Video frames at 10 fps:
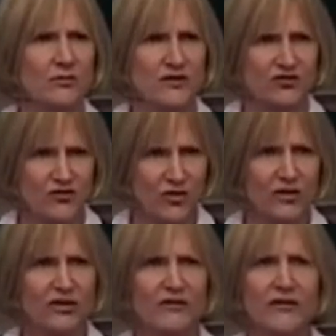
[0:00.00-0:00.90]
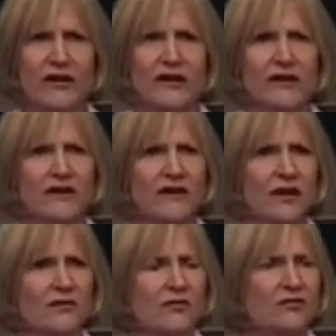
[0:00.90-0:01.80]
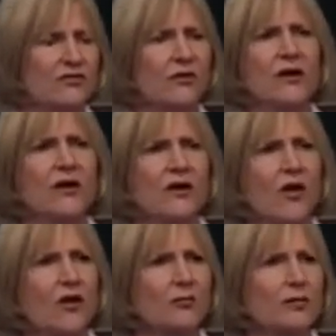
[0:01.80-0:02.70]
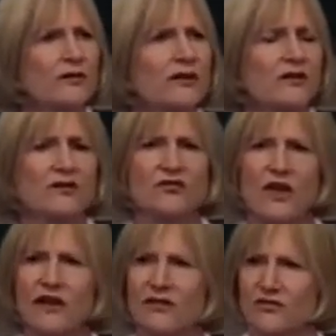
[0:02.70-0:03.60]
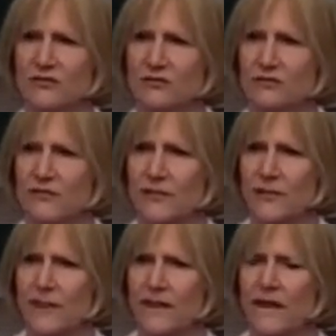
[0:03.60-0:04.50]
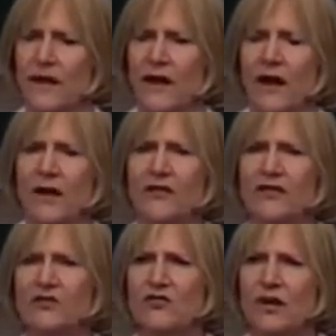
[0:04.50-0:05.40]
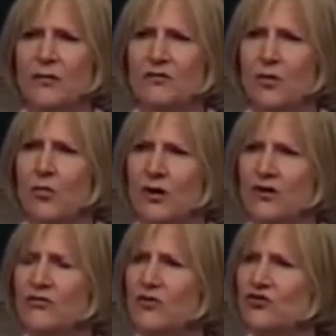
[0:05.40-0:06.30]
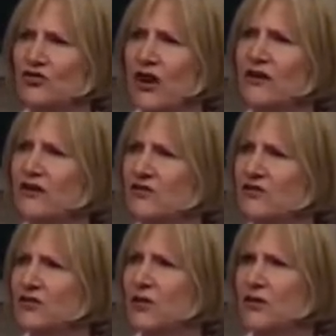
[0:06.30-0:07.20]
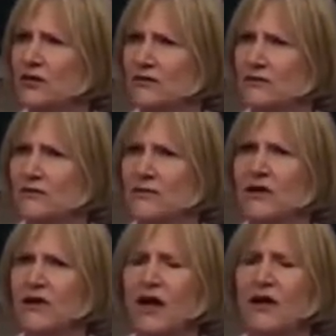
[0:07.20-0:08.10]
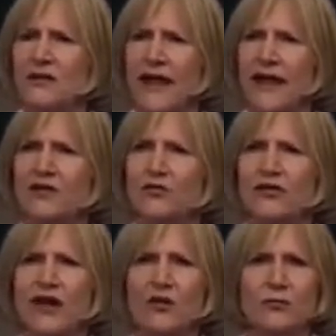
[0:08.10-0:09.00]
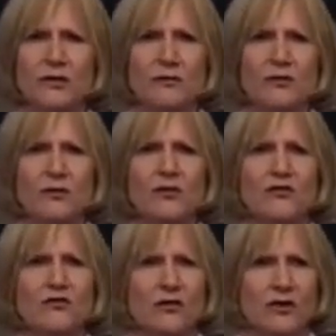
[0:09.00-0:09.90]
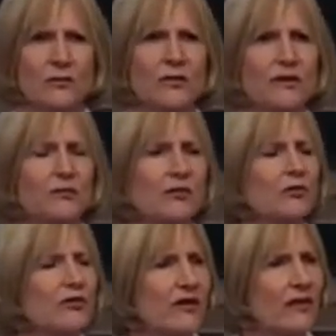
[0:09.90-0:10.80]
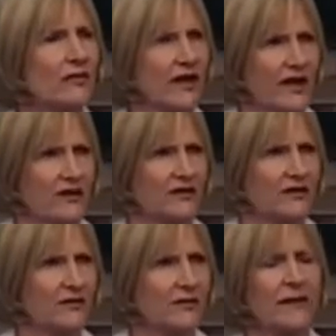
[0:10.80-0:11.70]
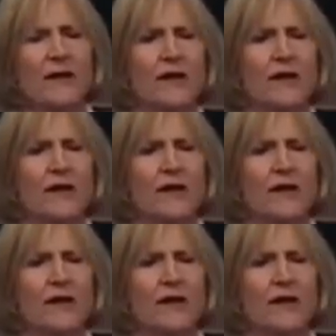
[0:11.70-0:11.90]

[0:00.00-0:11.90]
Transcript: Europe that started in the late 1800s called political Zionism that developed a wonderful shining slogan, a land without people for a people without land.